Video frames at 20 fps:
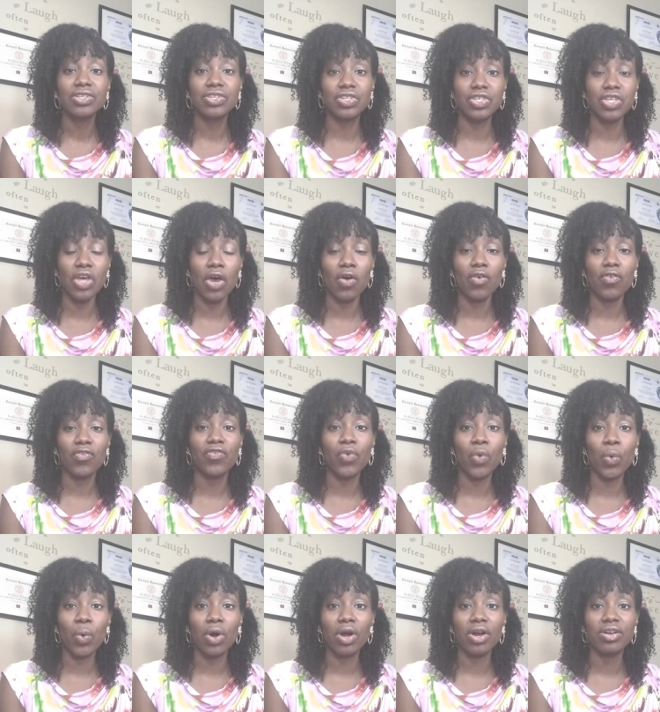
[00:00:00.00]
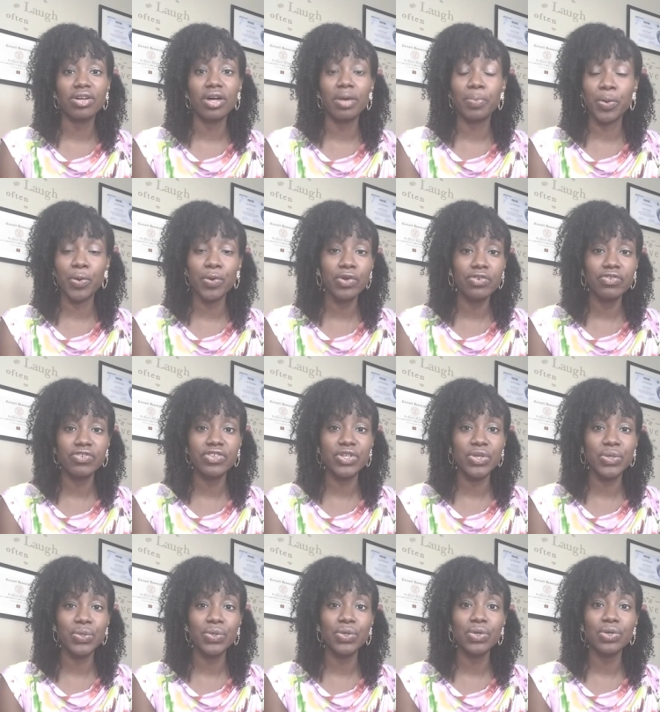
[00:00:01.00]
So for approved
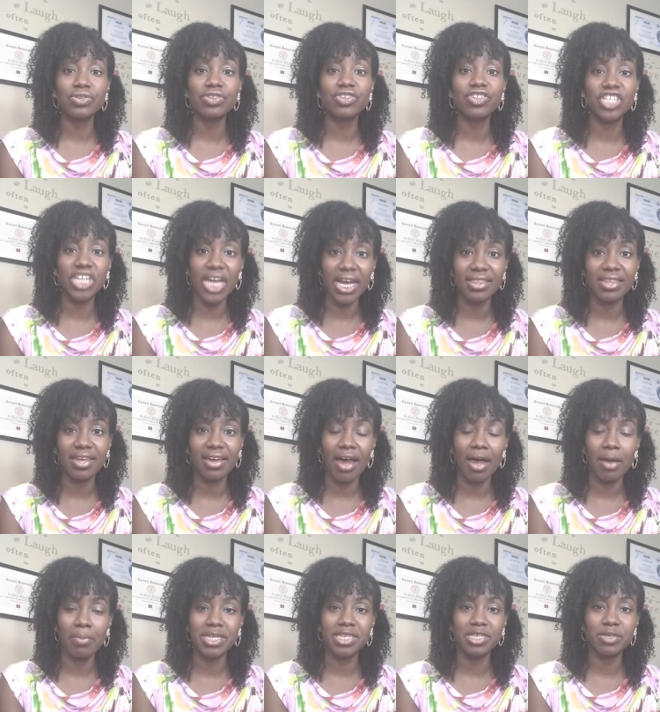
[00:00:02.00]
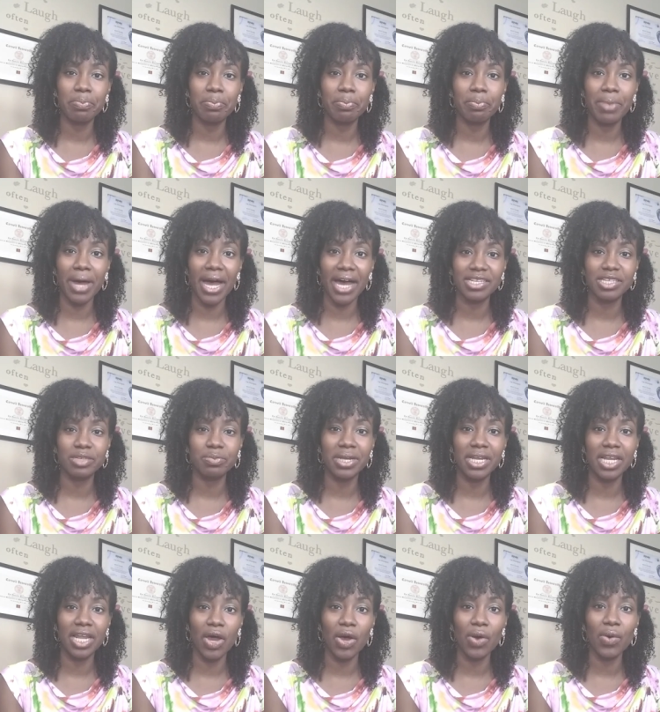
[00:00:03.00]
schools, check the comments box
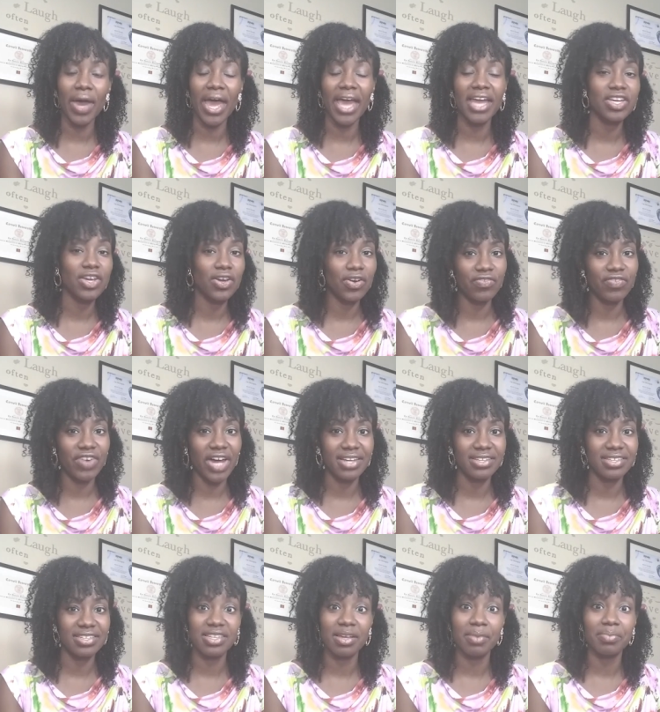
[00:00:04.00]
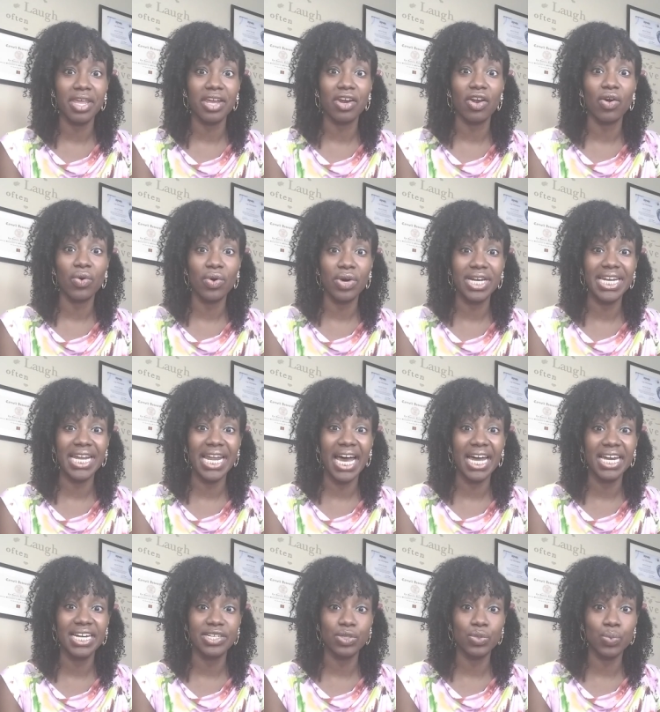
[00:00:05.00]
below and you'll find some that are
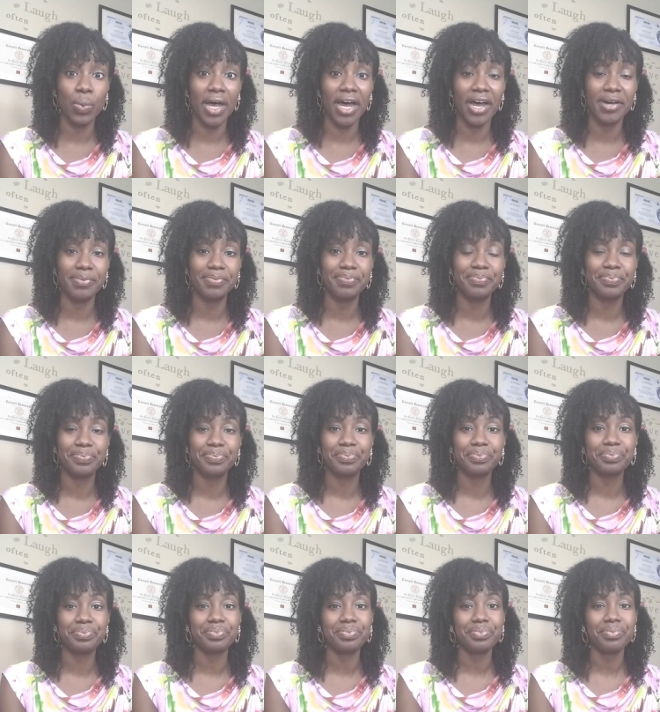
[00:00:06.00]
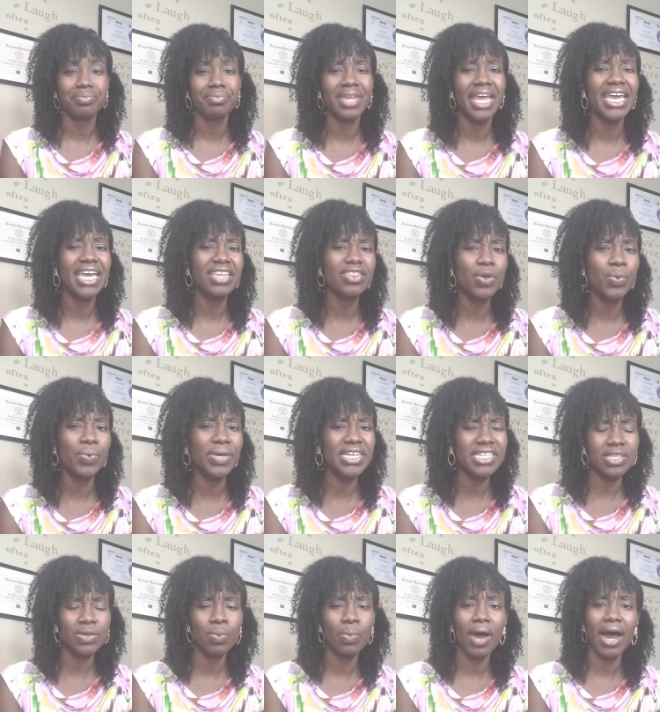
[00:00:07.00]
online as well. The
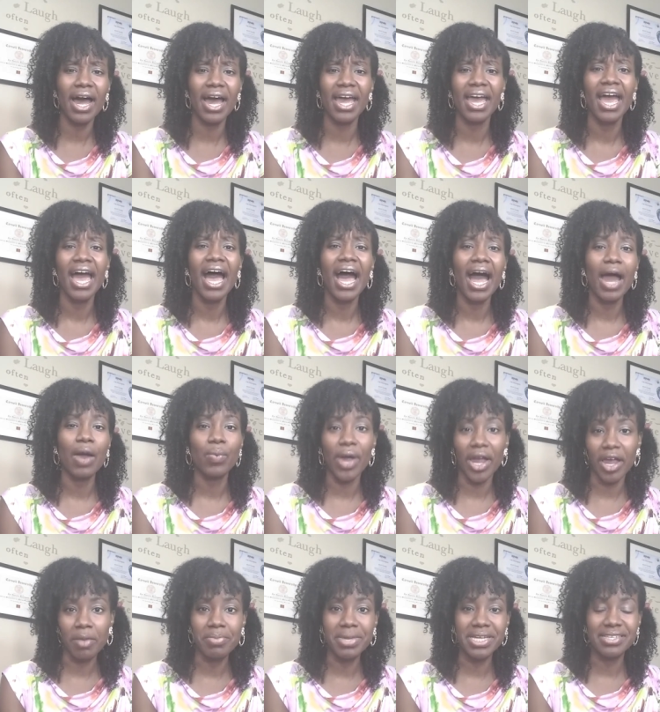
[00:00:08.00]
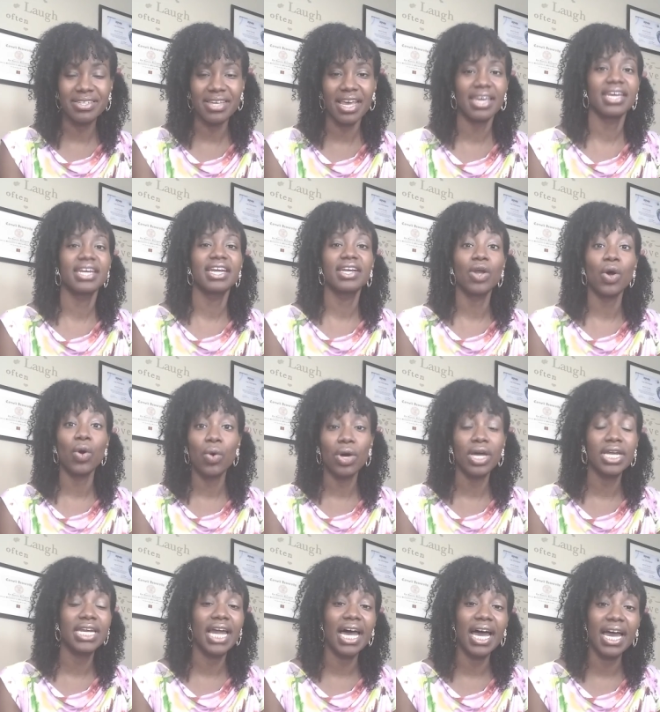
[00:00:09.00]
reason why I recommend taking an
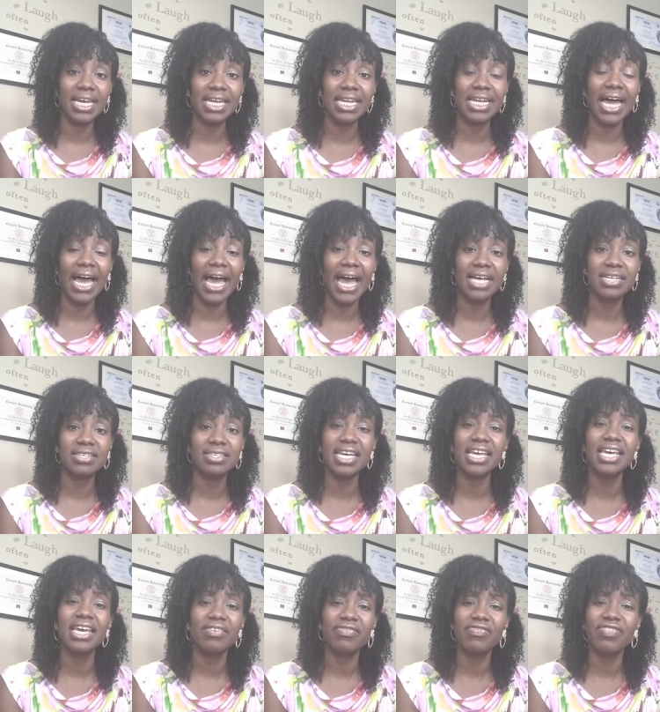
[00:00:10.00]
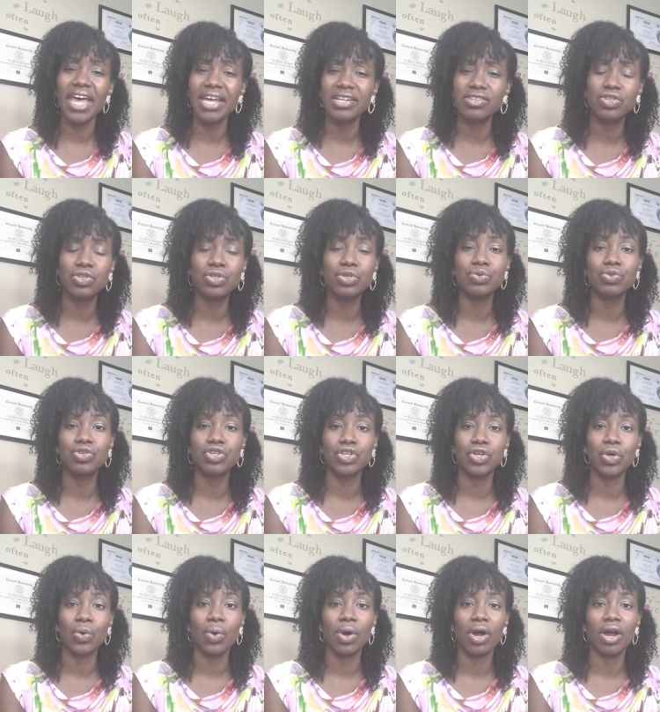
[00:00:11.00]
online class, if that
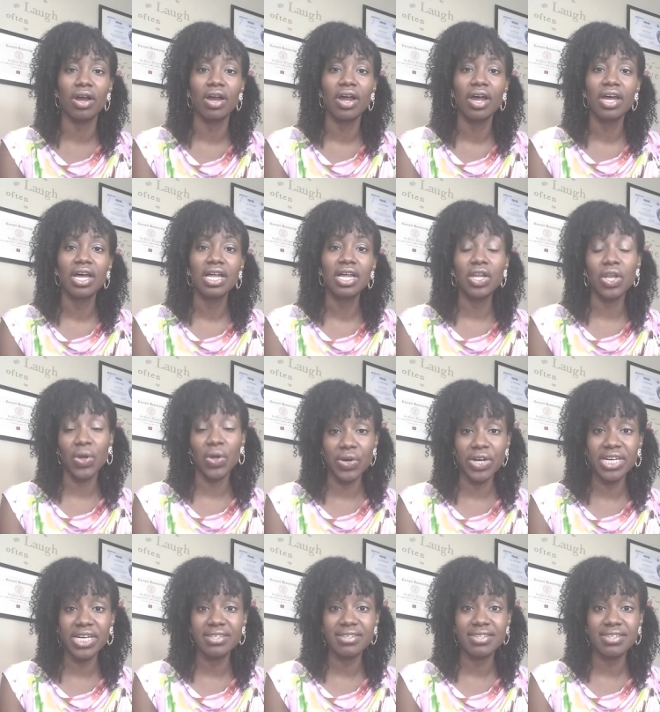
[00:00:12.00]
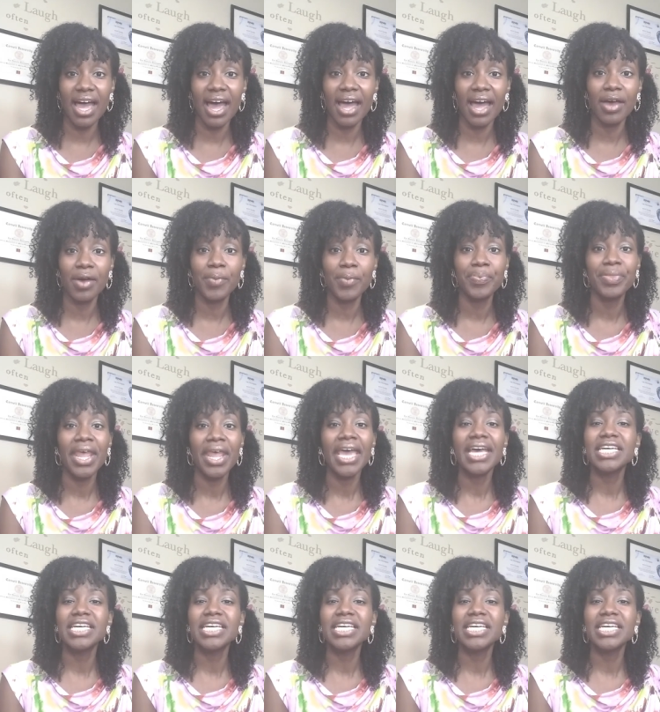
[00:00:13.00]
suits your learning style,